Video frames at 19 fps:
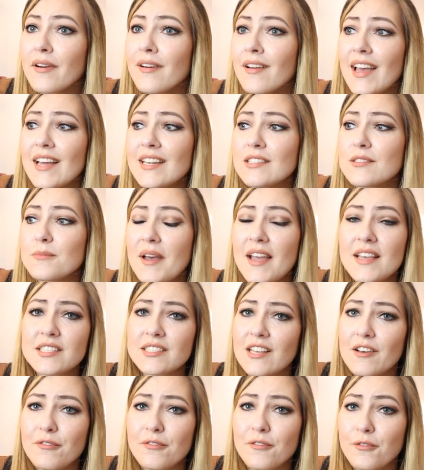and buy
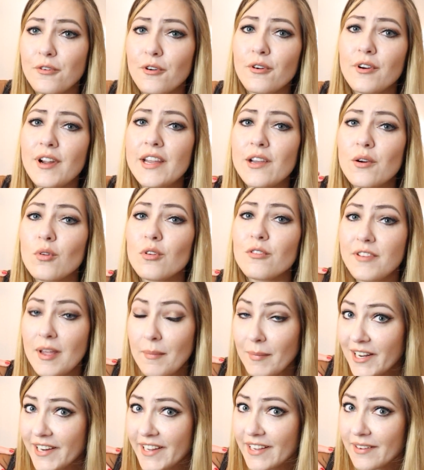stuff for a whole
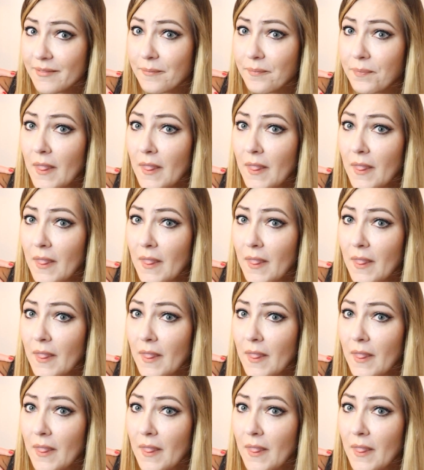family.